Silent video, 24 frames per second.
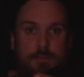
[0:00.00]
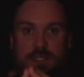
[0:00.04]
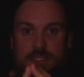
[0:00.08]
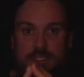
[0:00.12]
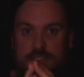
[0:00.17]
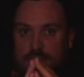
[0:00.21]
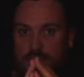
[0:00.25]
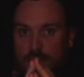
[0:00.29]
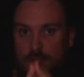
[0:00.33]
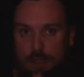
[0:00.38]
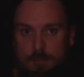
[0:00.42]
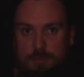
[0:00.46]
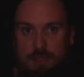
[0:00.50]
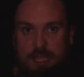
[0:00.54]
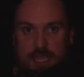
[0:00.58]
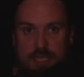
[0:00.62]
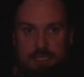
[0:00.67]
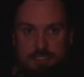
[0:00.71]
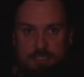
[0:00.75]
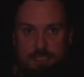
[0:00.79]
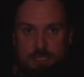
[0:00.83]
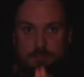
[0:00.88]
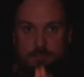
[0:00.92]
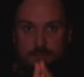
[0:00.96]
That's all I'm
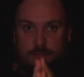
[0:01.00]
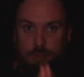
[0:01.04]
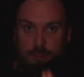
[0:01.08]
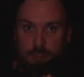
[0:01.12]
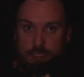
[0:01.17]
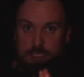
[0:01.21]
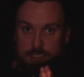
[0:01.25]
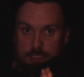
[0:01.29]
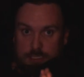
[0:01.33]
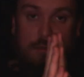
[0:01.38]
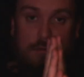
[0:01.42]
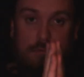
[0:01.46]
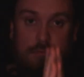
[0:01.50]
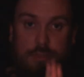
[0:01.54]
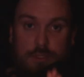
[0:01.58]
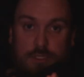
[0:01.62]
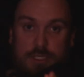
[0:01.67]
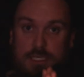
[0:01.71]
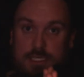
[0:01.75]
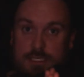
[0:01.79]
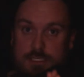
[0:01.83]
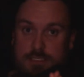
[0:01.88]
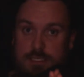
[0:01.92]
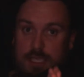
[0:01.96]
asking. Please,
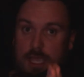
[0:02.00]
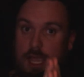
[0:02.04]
please,